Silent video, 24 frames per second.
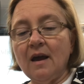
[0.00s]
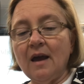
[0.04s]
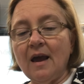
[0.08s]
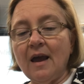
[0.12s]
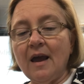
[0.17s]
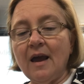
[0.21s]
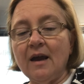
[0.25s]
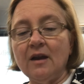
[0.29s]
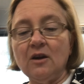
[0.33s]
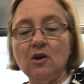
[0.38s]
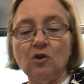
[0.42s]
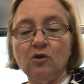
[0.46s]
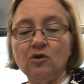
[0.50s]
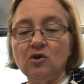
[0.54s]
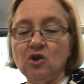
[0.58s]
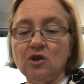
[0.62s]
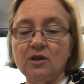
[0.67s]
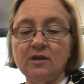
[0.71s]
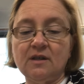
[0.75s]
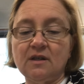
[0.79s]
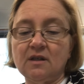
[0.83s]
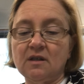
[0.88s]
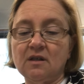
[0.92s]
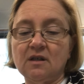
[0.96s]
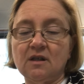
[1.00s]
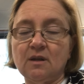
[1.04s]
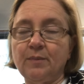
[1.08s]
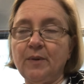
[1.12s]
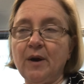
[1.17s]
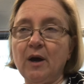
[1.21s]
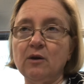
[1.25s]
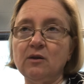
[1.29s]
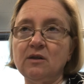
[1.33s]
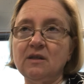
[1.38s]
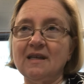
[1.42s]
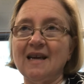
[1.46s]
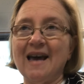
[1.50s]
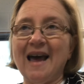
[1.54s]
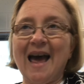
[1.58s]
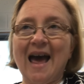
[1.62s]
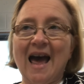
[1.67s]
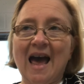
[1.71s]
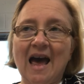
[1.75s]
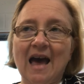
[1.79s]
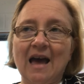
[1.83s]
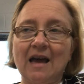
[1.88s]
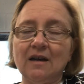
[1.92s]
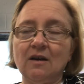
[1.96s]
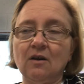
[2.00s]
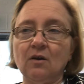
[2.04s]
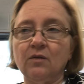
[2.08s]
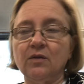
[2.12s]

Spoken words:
and you're just supposed to add